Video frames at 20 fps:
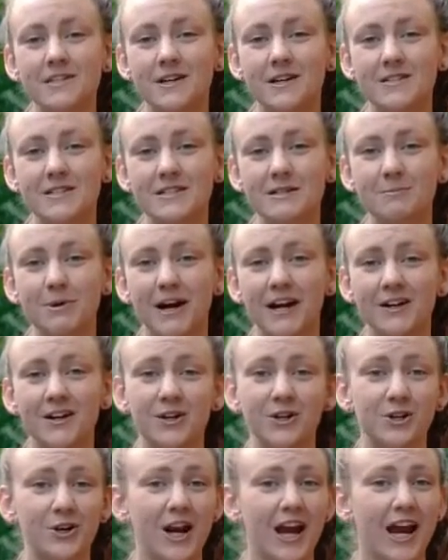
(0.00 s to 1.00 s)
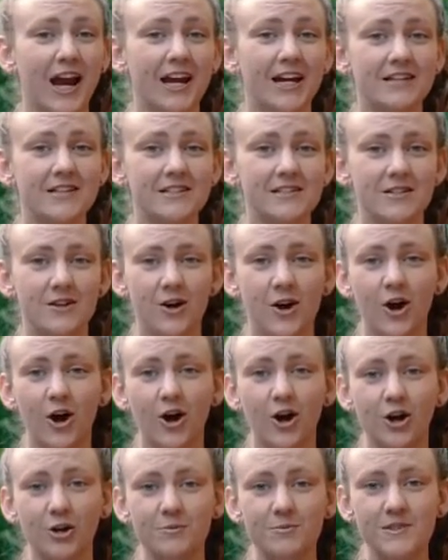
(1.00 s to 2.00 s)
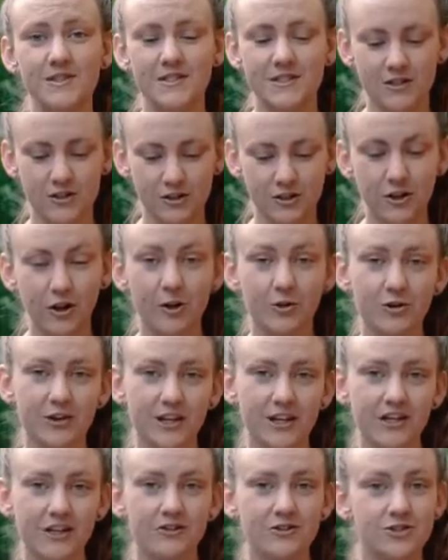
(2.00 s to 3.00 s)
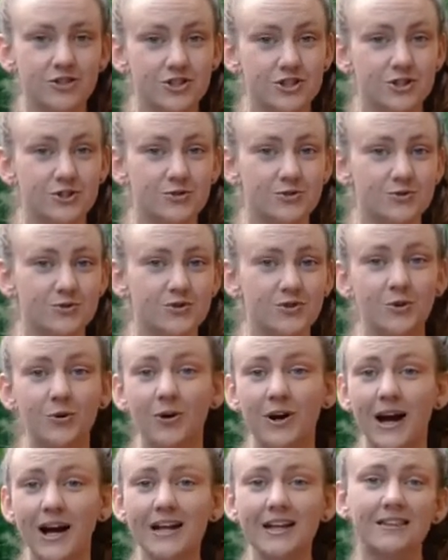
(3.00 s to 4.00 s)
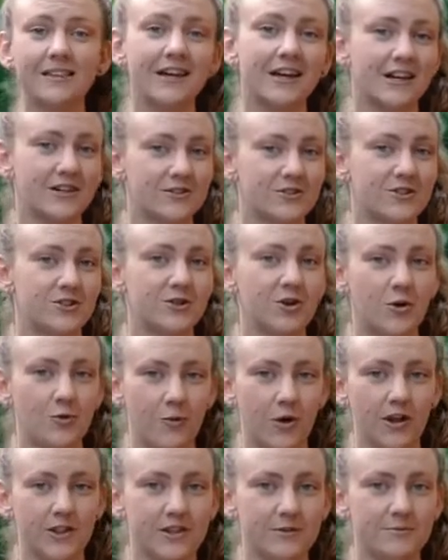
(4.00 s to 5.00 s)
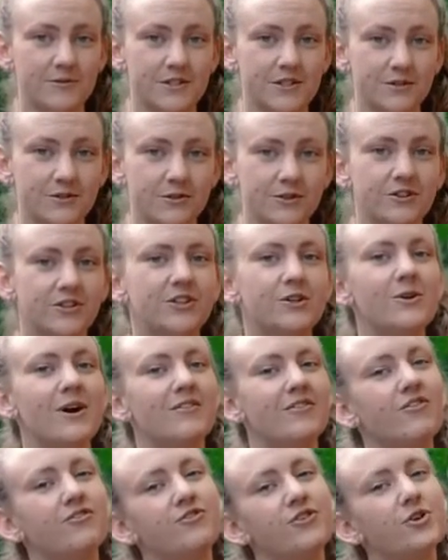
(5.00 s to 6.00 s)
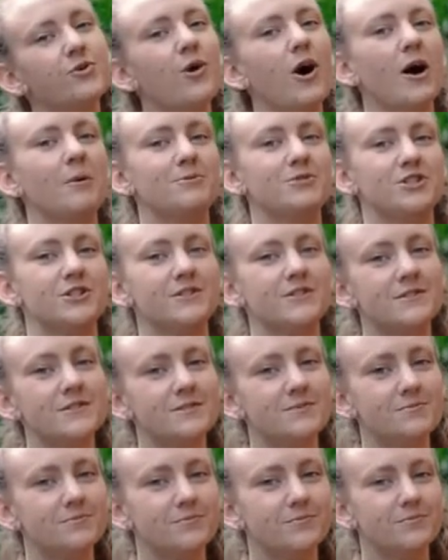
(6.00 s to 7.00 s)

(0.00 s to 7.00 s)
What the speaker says: starts to bite on your hands, arms, clothing, shoes, or anything else you don't want them to, you have a few options.